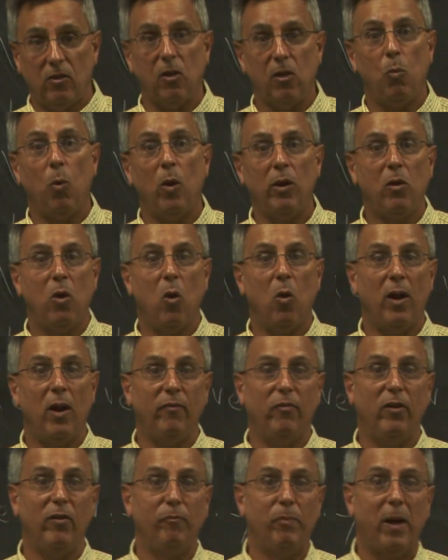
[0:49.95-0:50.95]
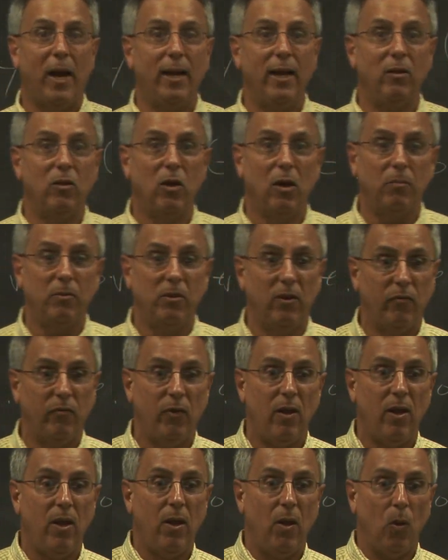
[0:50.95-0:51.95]
one code I've lived by in terms of
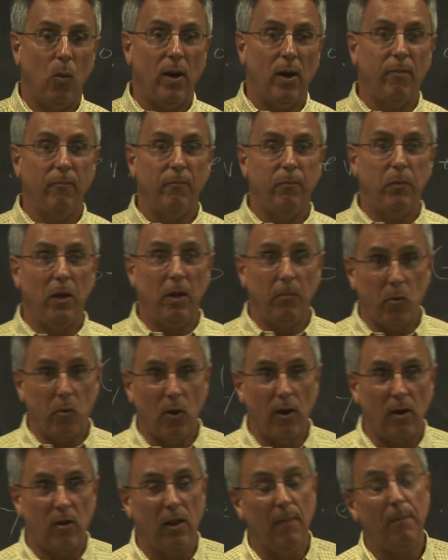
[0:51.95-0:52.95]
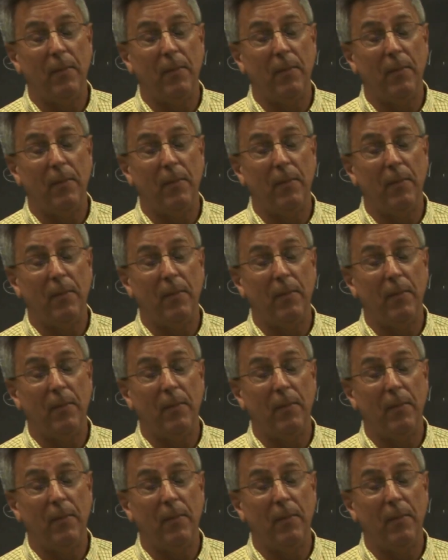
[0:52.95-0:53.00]
when I'm critical,